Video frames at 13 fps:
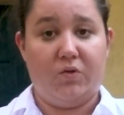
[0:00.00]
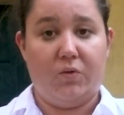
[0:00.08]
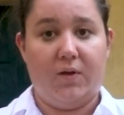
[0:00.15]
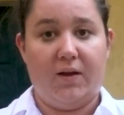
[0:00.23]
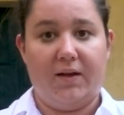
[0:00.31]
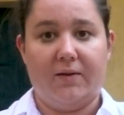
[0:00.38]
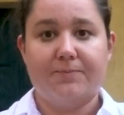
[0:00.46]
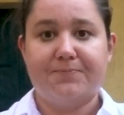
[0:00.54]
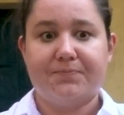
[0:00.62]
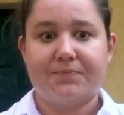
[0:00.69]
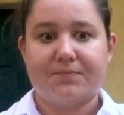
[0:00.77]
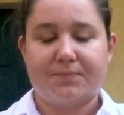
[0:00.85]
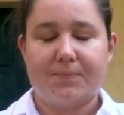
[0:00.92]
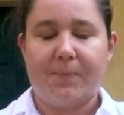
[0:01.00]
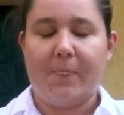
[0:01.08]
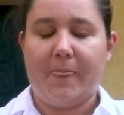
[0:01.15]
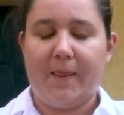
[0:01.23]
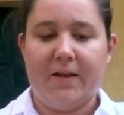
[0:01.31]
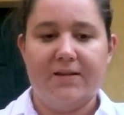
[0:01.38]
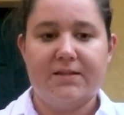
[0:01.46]
doing.
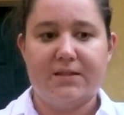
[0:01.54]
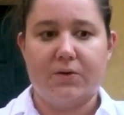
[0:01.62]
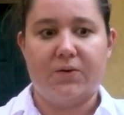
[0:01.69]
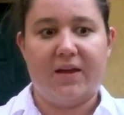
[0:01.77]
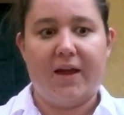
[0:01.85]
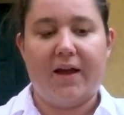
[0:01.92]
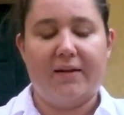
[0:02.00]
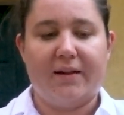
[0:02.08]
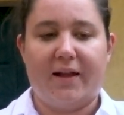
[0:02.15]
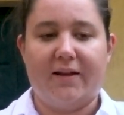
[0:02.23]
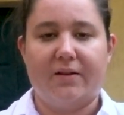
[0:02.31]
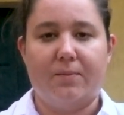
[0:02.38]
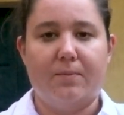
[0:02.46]
So yeah, and like the